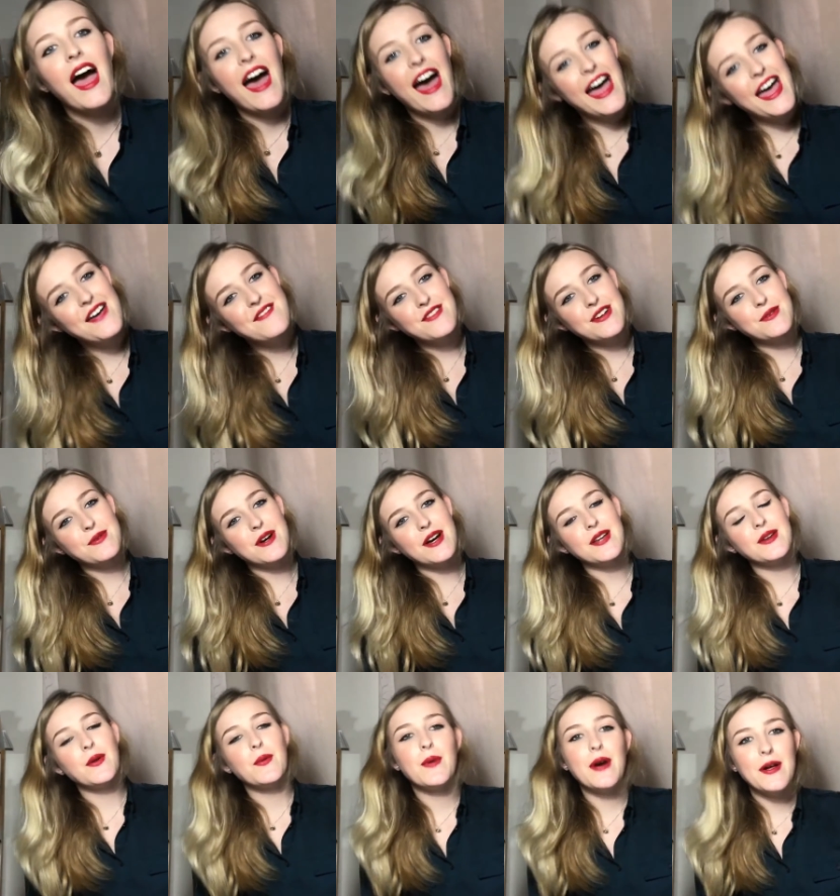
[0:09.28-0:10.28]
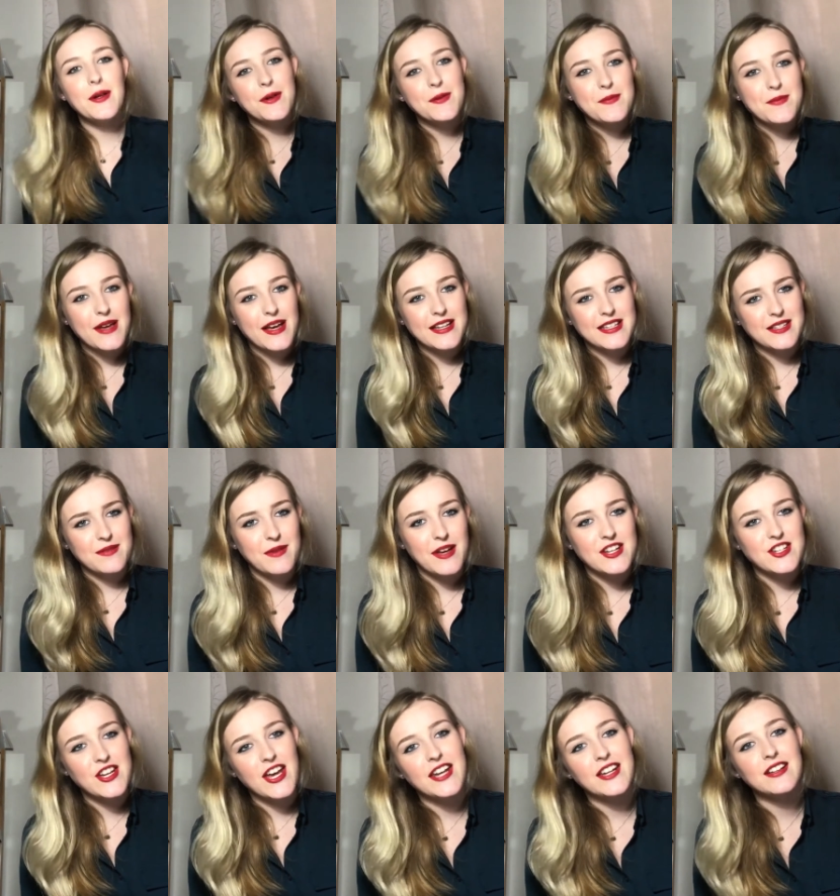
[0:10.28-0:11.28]
Hi everyone, welcome back to my
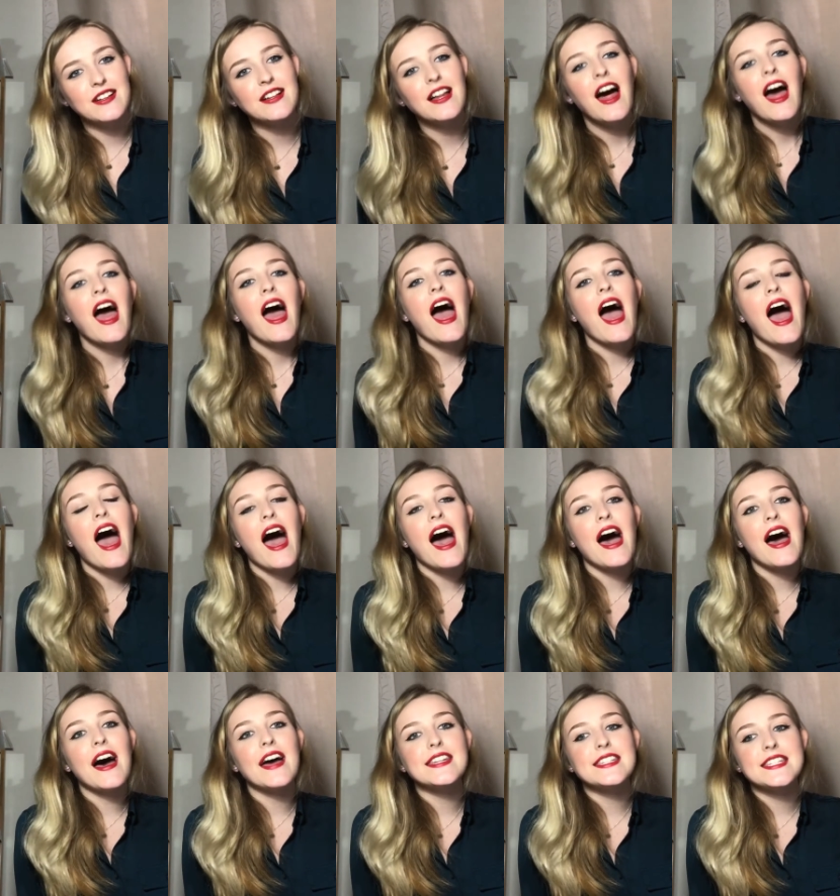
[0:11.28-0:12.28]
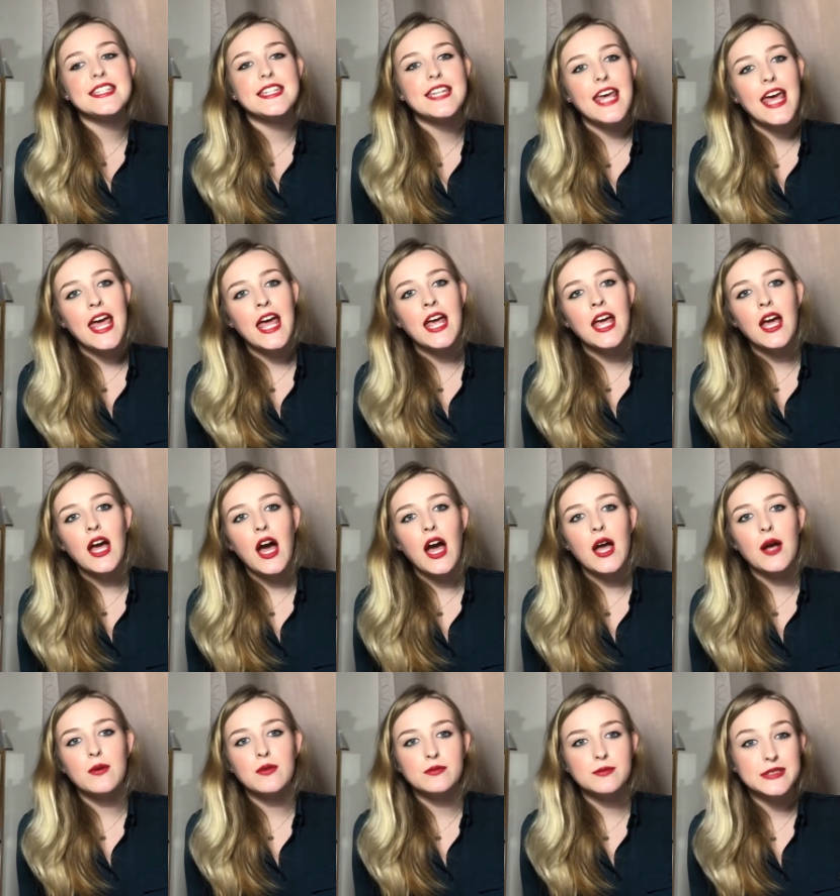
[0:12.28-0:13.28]
channel and today
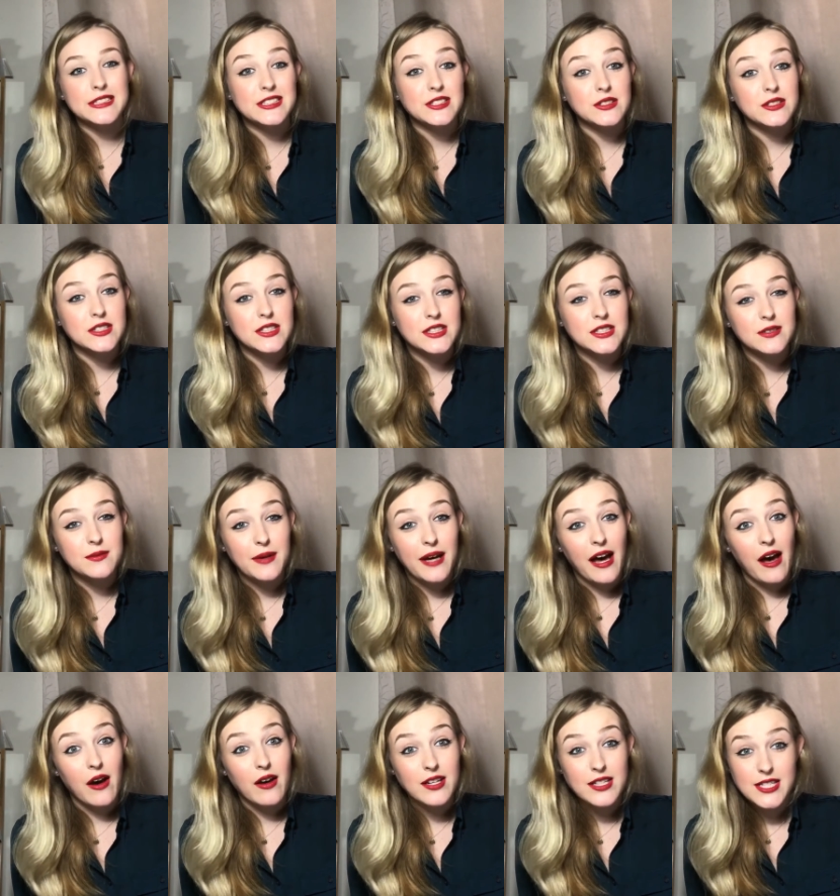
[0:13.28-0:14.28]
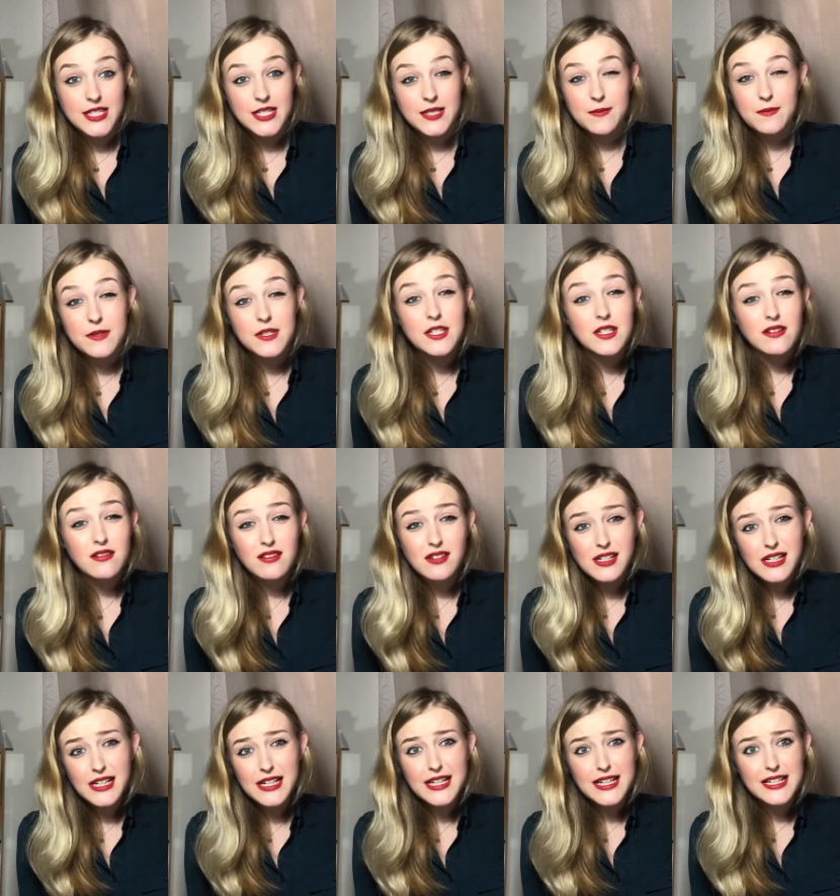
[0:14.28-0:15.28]
I will be talking about something
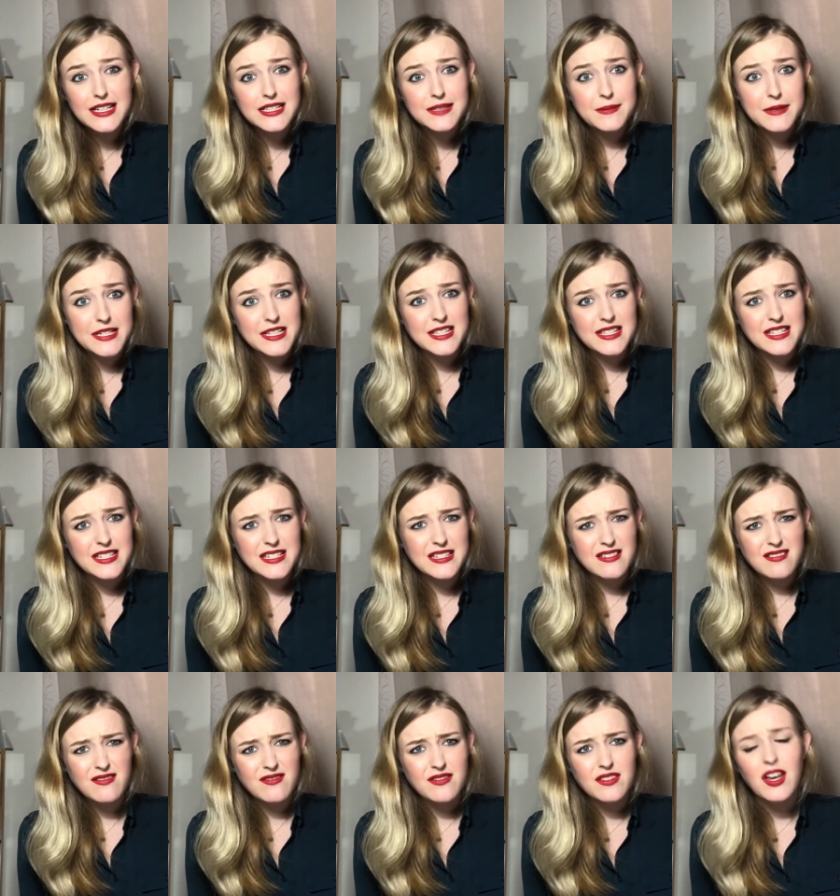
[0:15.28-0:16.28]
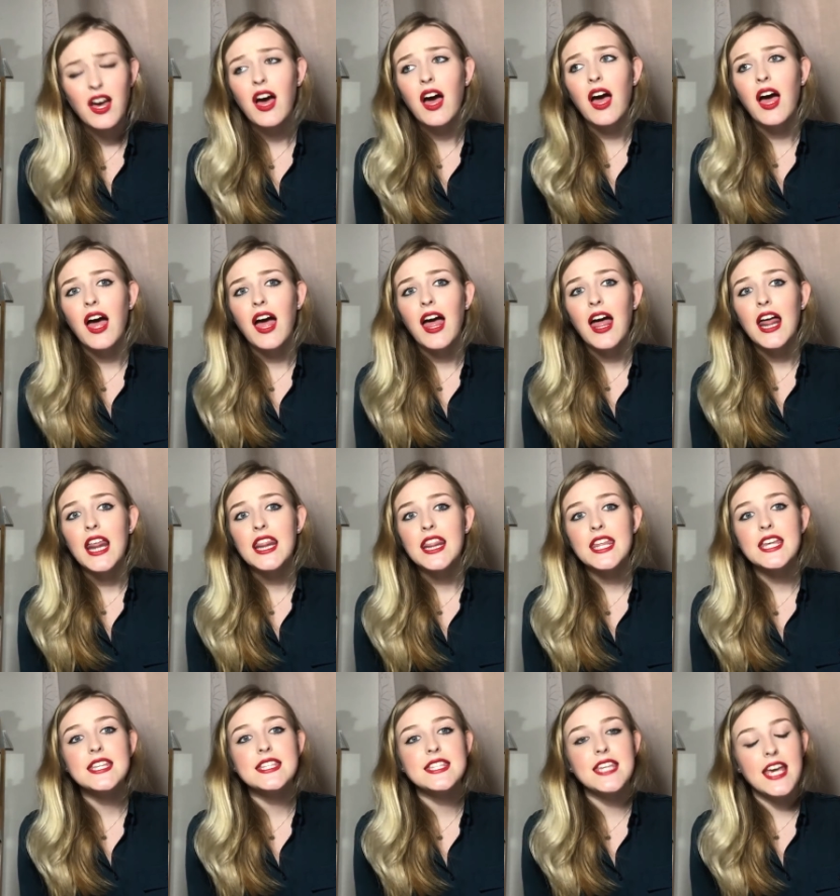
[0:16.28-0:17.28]
really expensive.
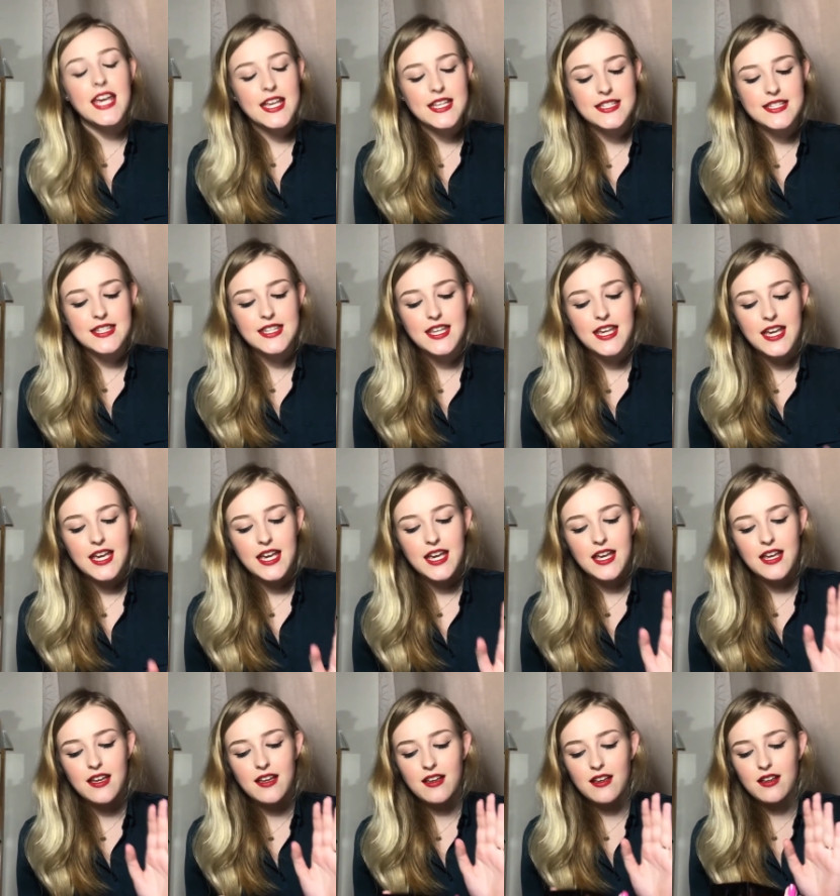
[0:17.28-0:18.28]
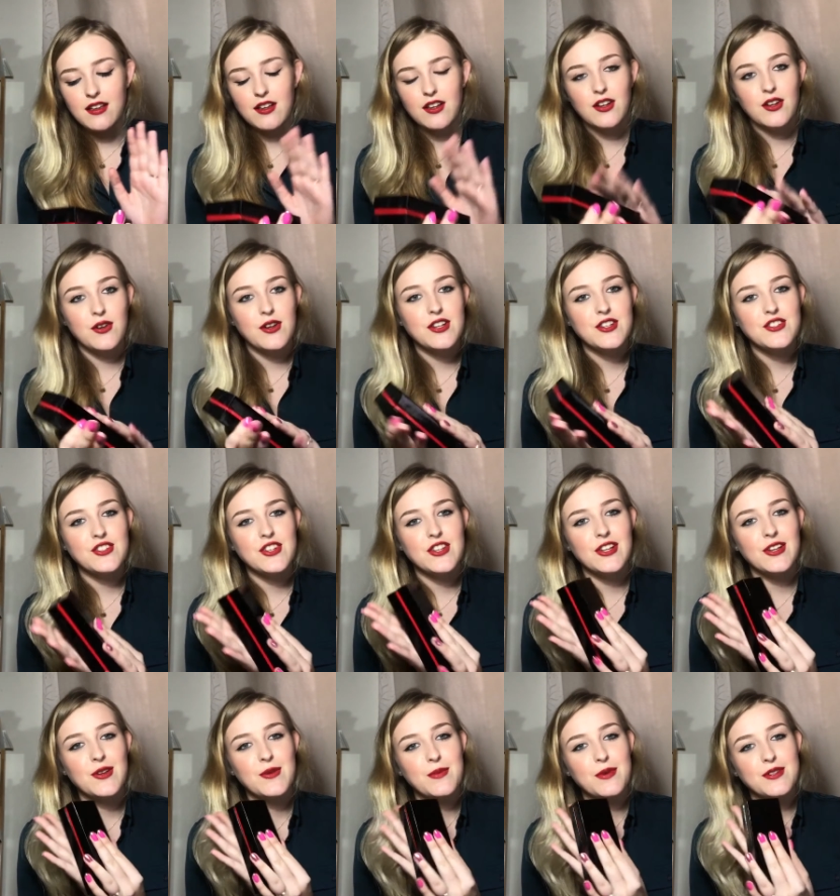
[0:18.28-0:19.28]
This is the Christian
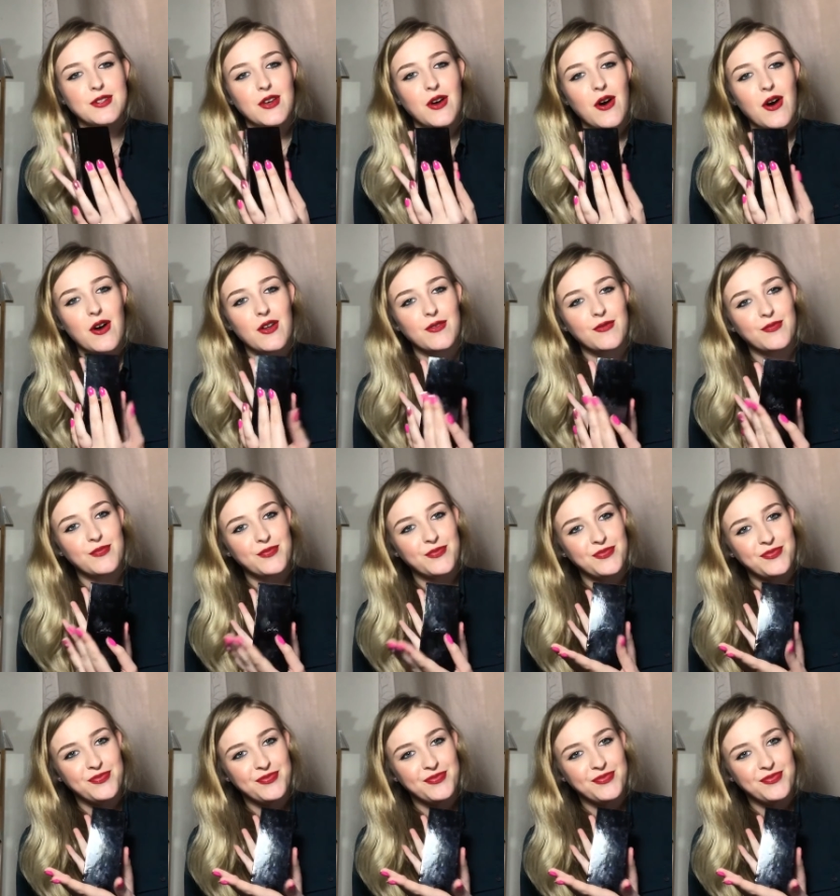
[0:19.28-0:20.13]
Louboutin